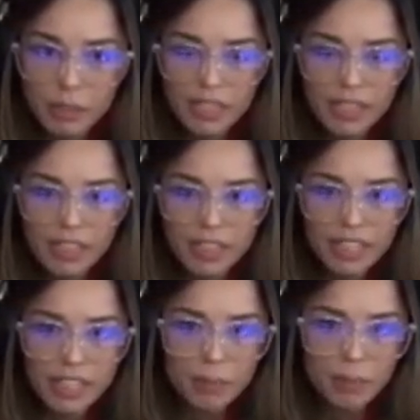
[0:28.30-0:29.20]
Maybe a
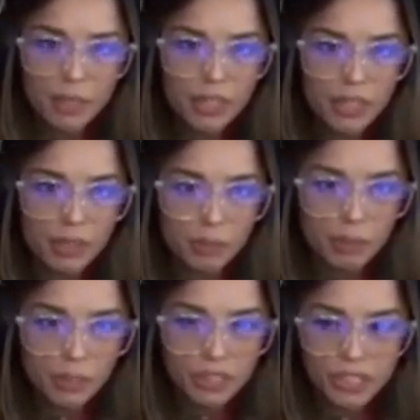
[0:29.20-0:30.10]
thick burger
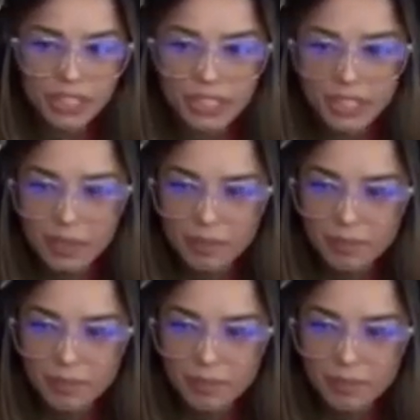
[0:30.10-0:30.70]
will put you to sleep.